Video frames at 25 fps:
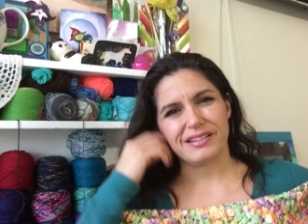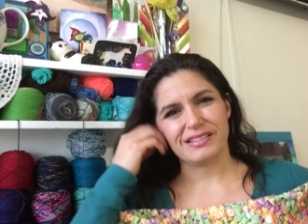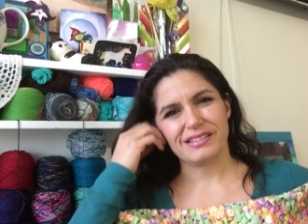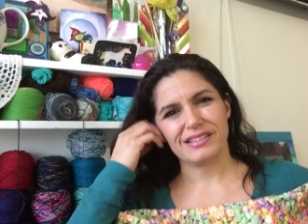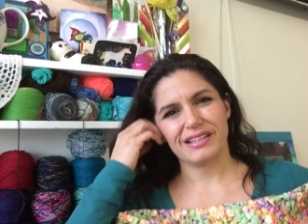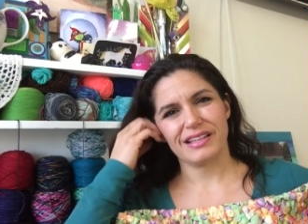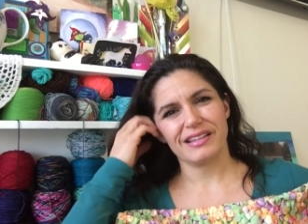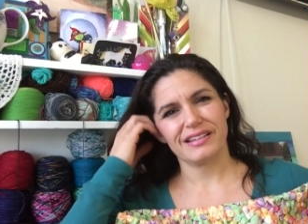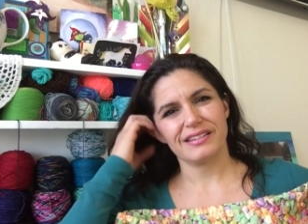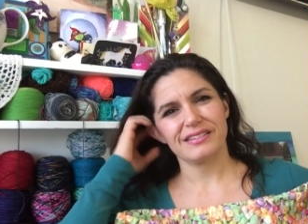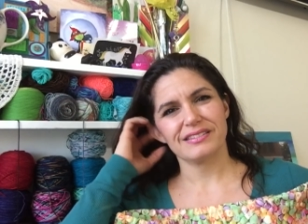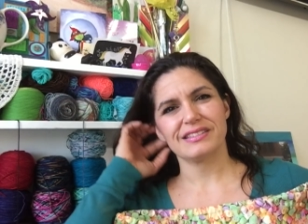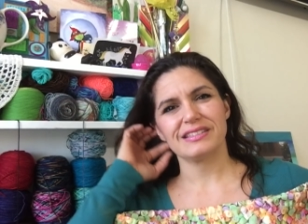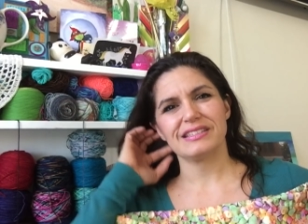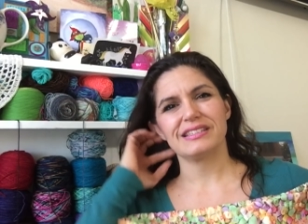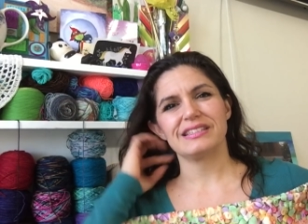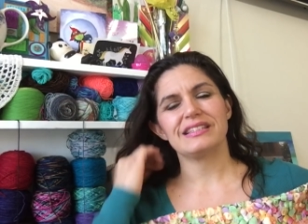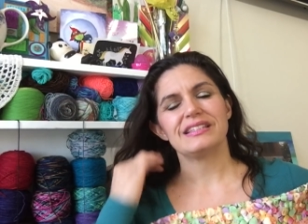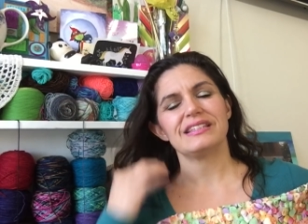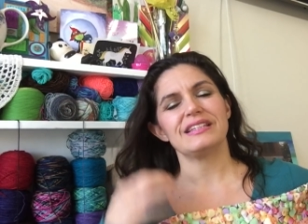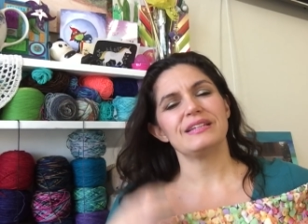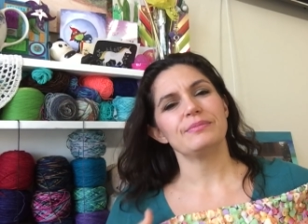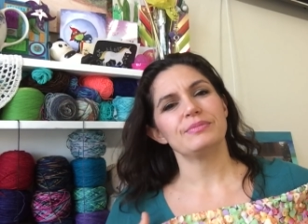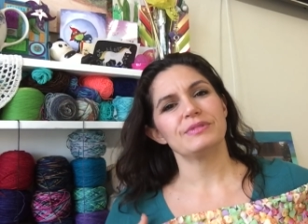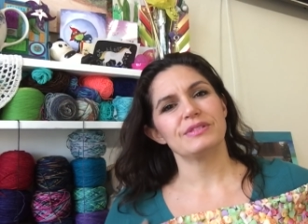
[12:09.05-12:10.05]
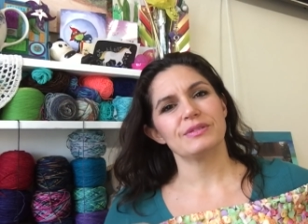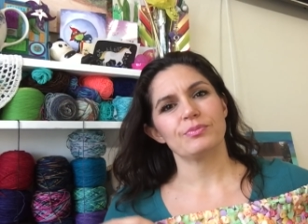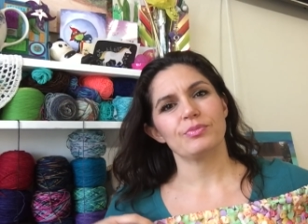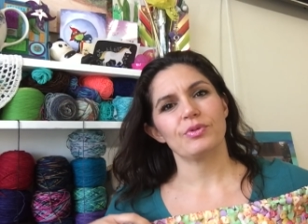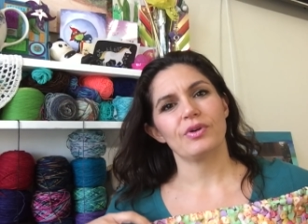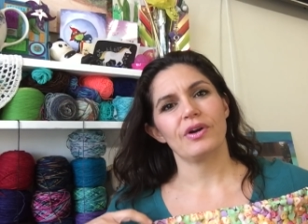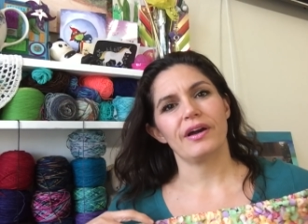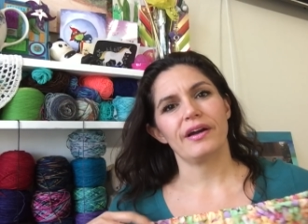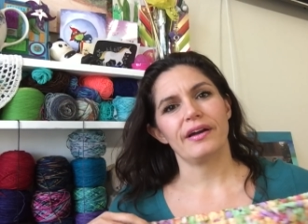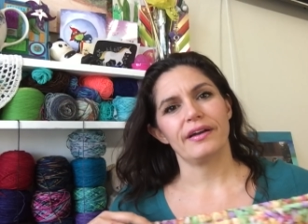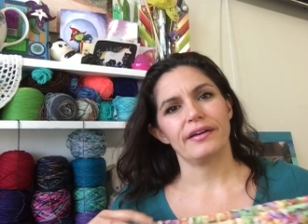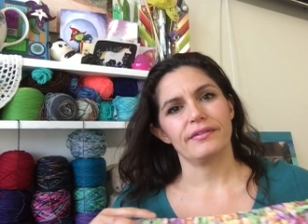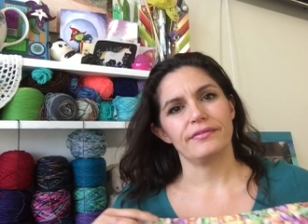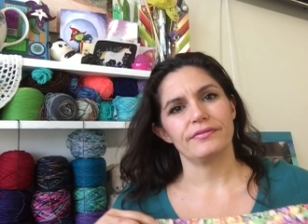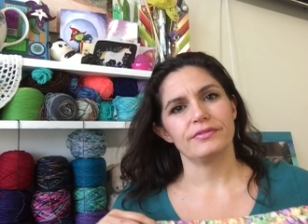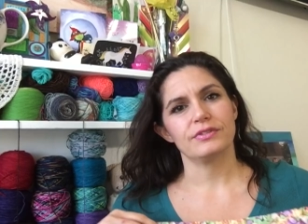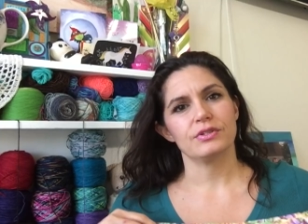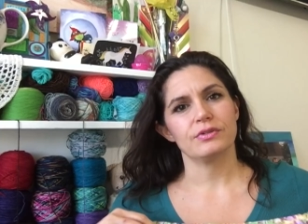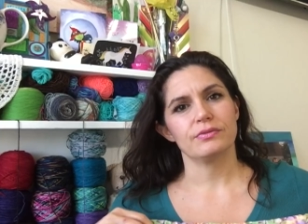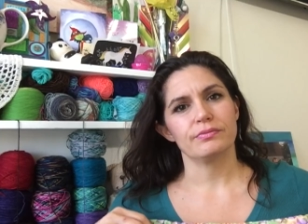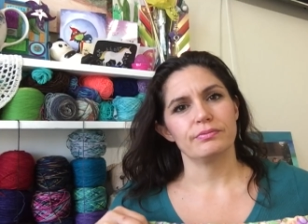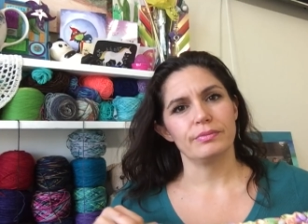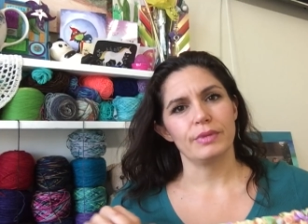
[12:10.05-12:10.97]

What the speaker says: his like sleep deprived